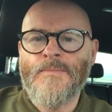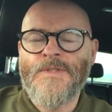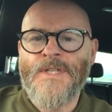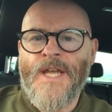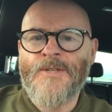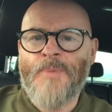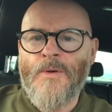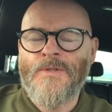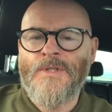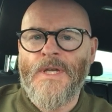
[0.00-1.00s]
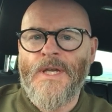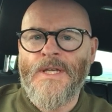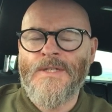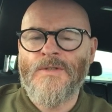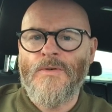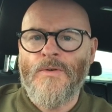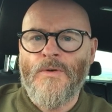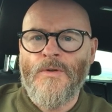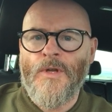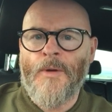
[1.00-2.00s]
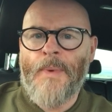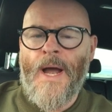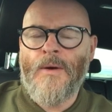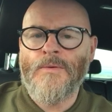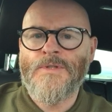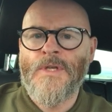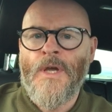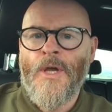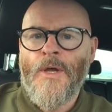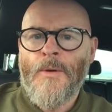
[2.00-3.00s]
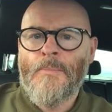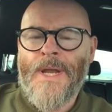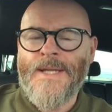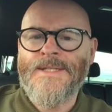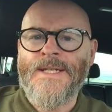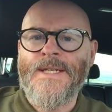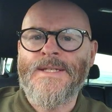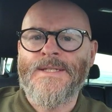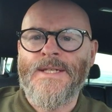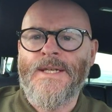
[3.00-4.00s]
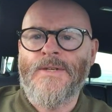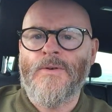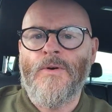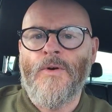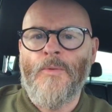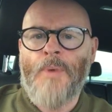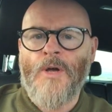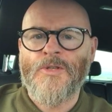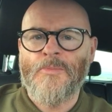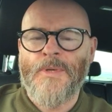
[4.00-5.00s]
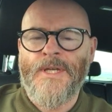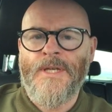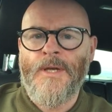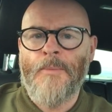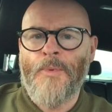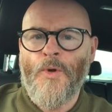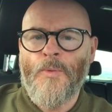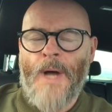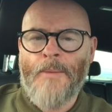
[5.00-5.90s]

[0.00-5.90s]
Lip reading: Today's post is all about planting seed or possibly bulb.